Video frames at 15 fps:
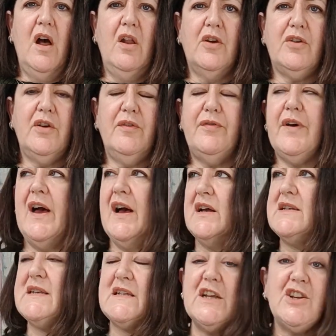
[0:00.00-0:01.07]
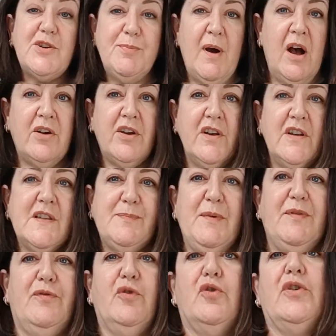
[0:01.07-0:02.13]
lot of stitch markers
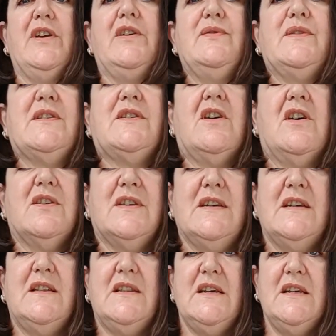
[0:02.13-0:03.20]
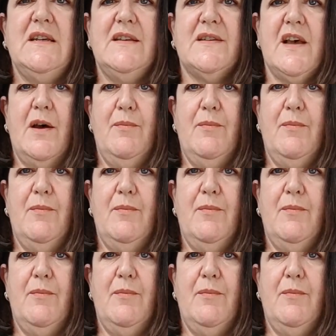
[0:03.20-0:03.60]
before you started these